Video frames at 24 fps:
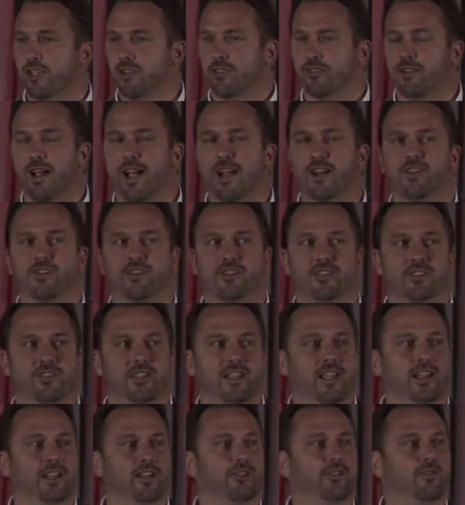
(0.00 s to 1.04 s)
interaction, and
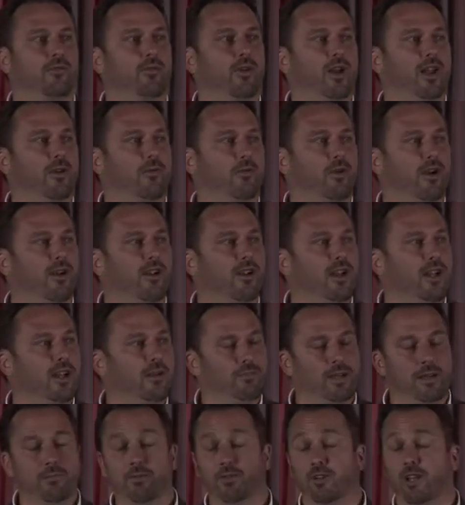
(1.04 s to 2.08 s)
data in a way where
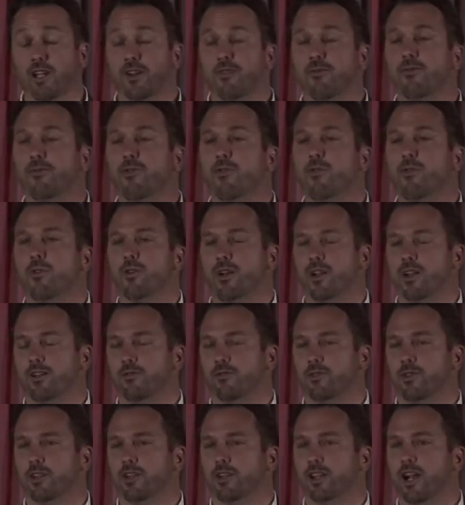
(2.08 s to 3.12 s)
people like Ford have
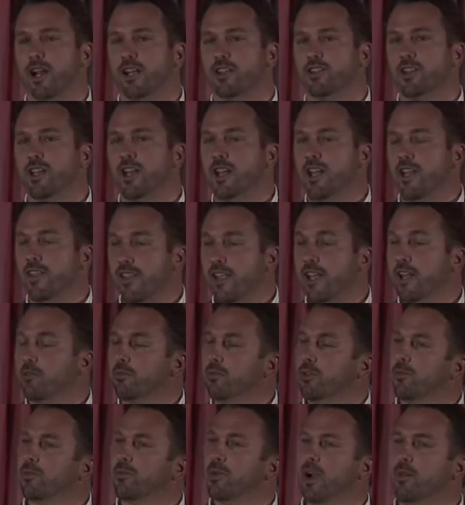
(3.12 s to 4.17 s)
realized they had a
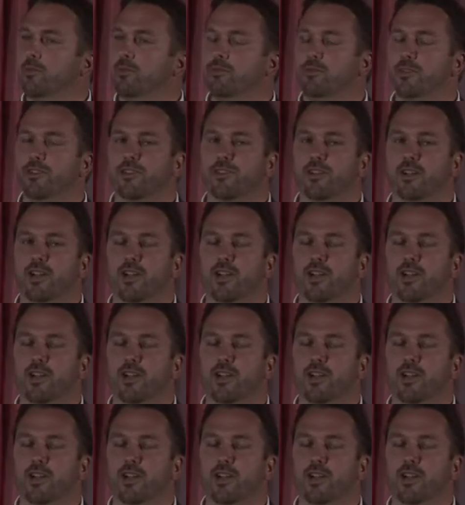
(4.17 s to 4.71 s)
real problem with their